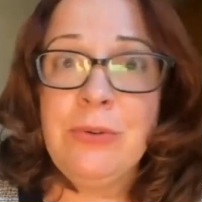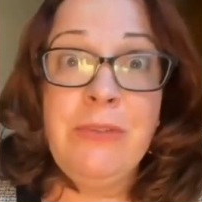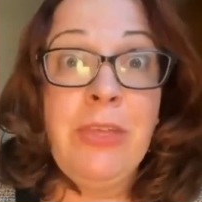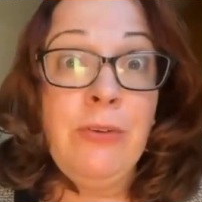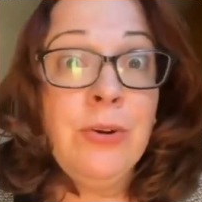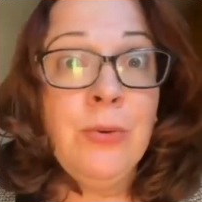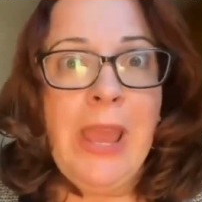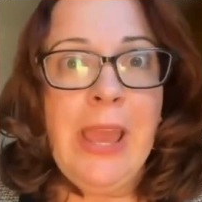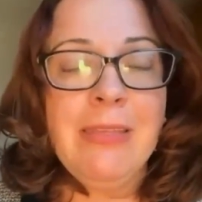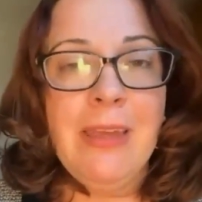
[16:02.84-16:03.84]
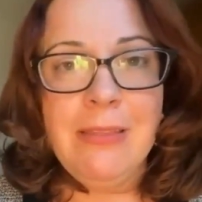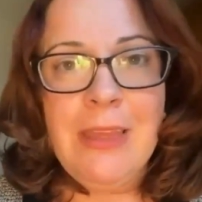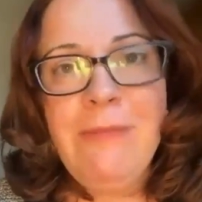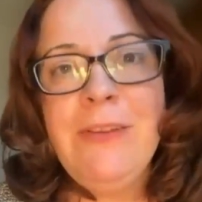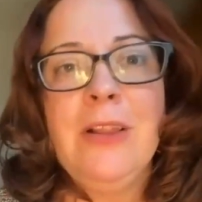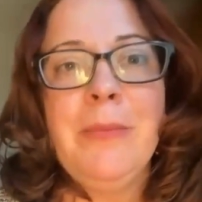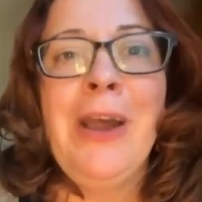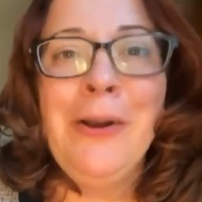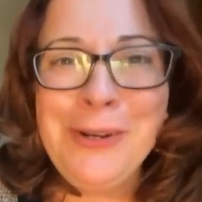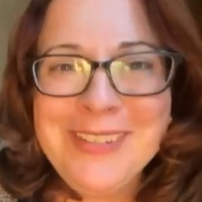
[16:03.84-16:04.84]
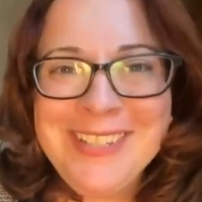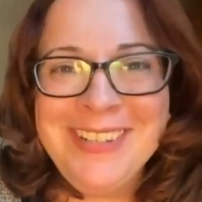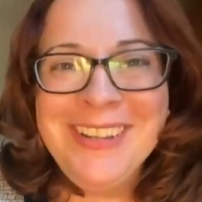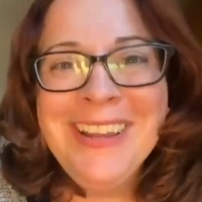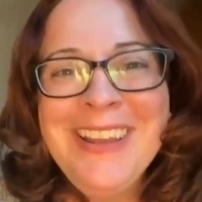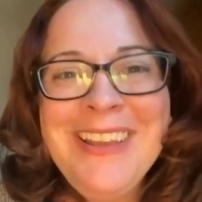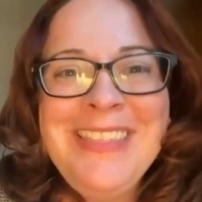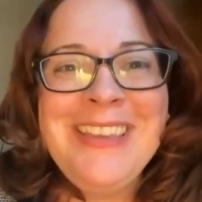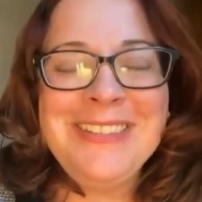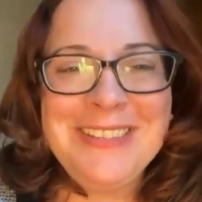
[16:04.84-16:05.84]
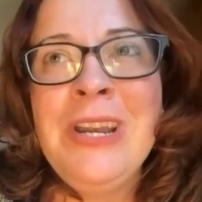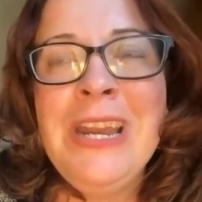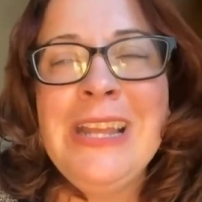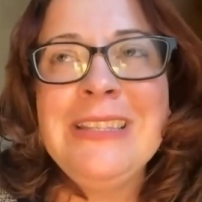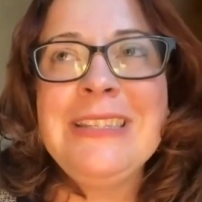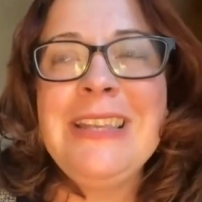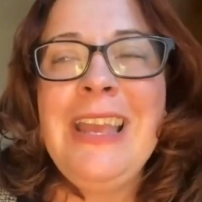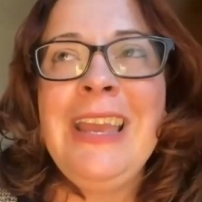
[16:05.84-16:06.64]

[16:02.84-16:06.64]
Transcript: sort of a third way that they feel about this ordinance.